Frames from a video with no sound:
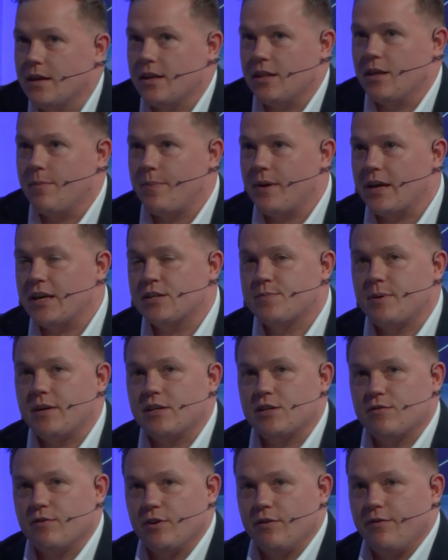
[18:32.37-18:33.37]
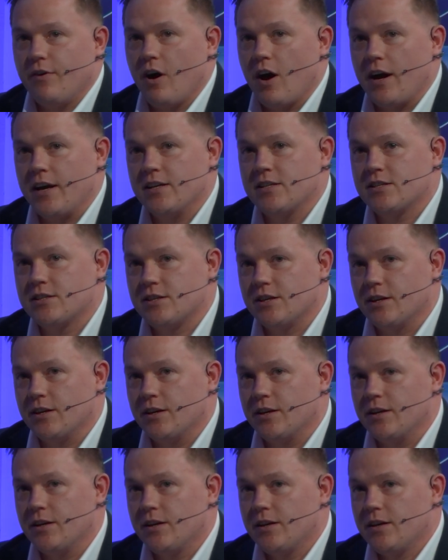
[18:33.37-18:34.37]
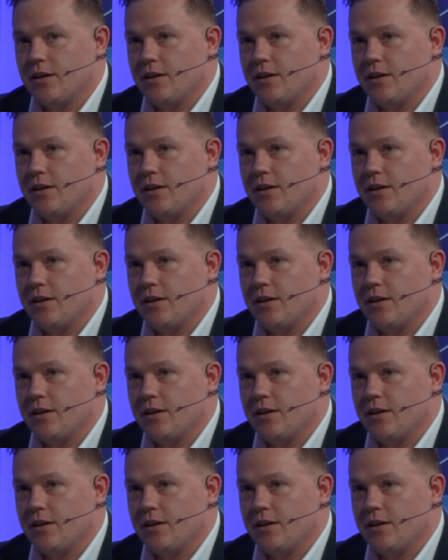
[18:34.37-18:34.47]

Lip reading: The biggest piece of advice to